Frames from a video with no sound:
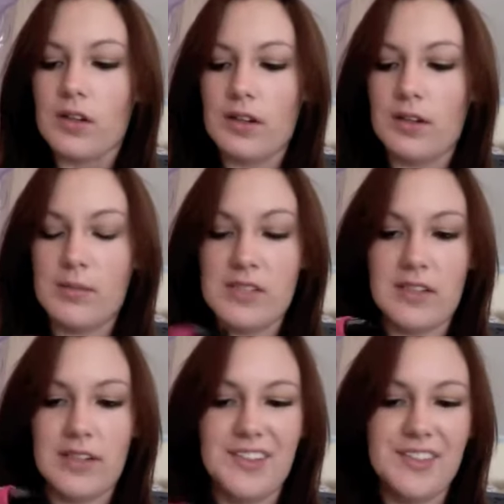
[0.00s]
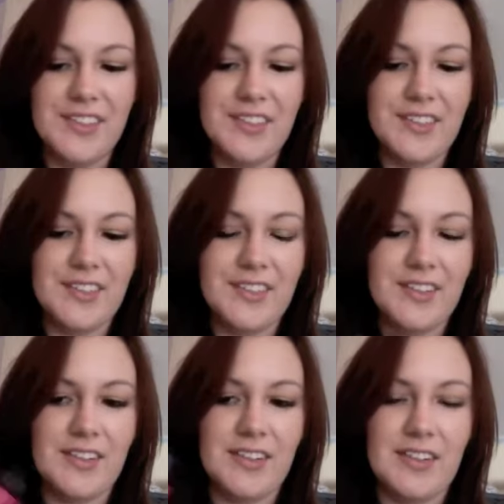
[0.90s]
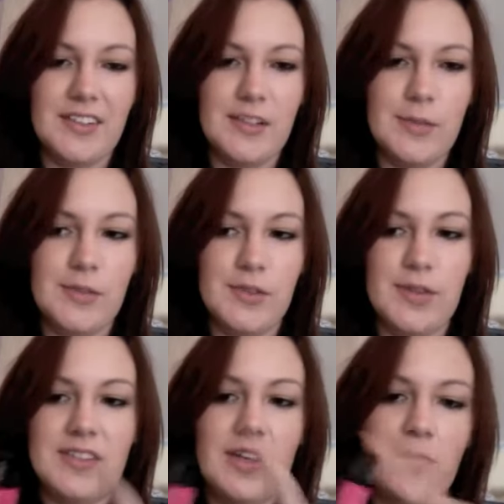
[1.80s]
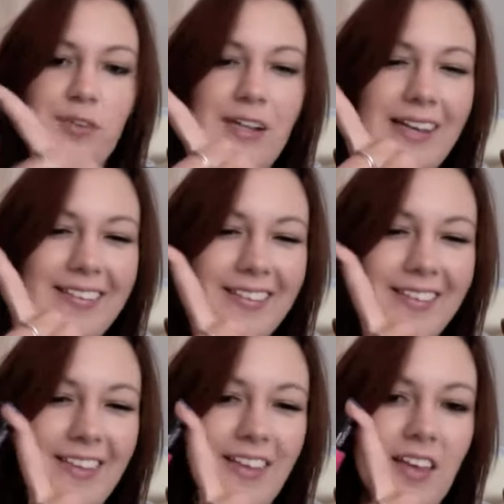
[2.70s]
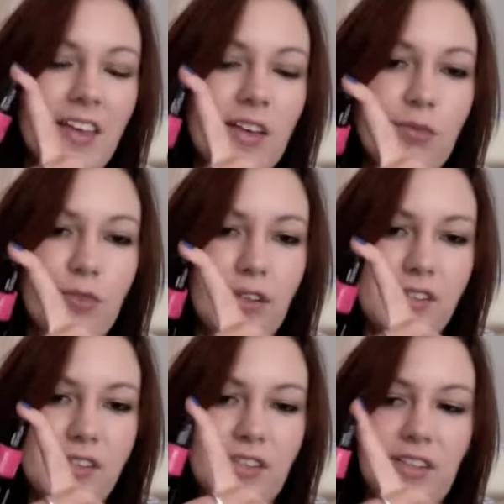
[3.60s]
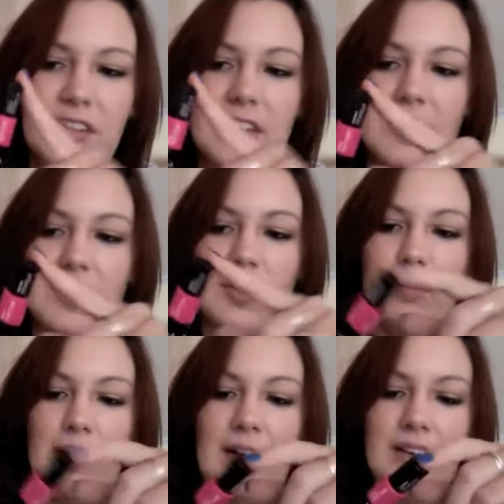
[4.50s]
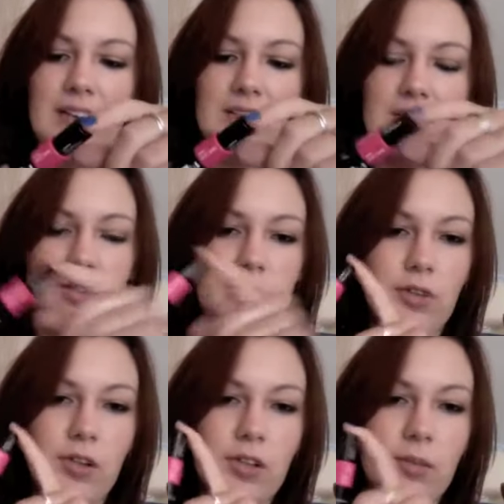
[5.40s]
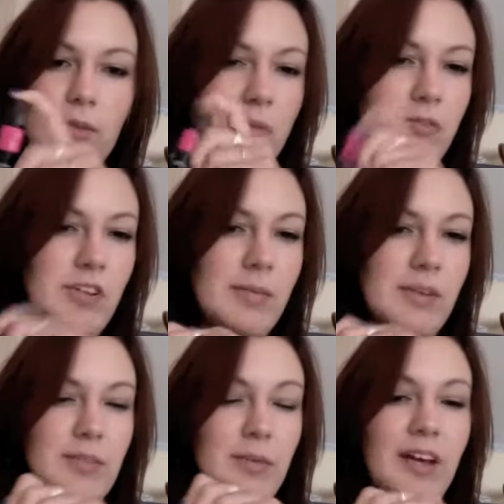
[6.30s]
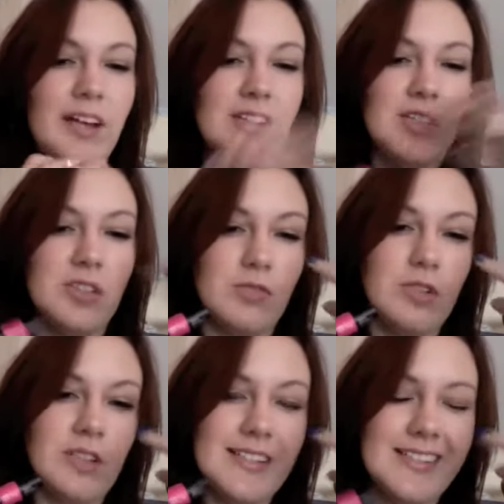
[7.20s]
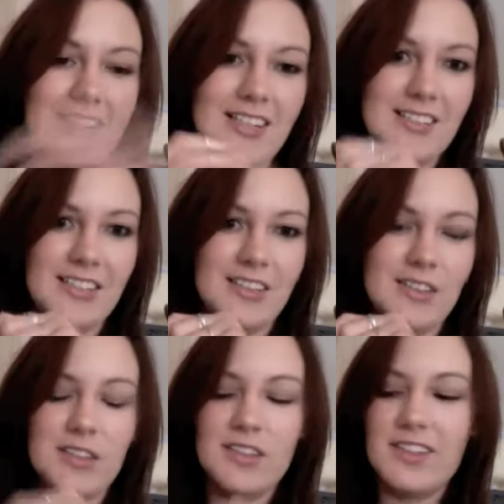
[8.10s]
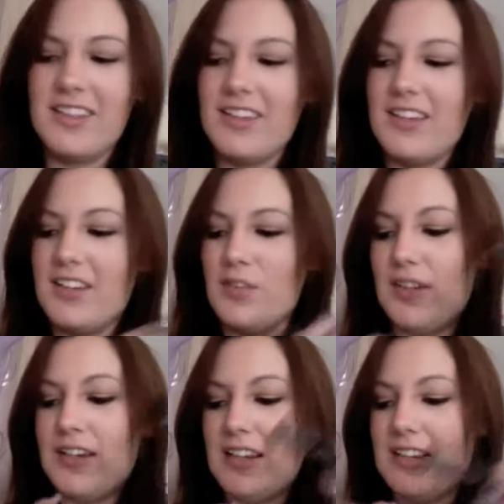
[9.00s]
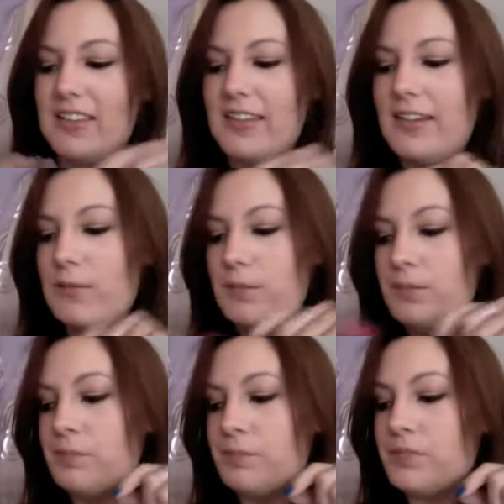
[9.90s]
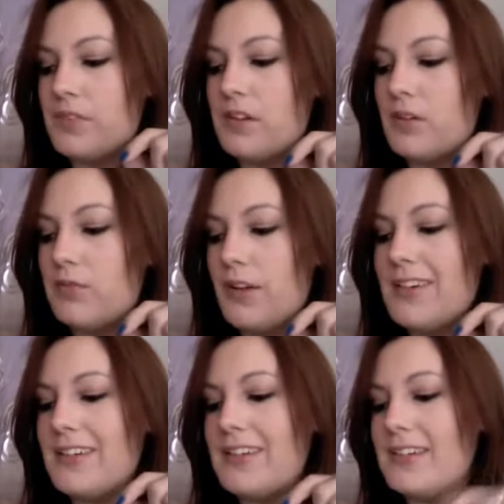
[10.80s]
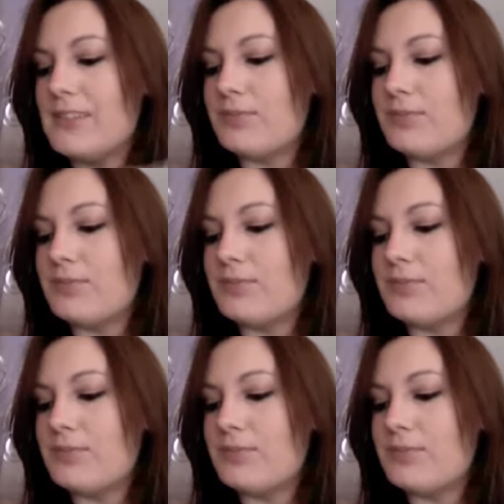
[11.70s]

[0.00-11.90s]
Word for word: uh, mascara. Um, so I start off with the length first, and then I go back and do the volume, and it really makes my eyelashes really stand out. I really like that. Finally,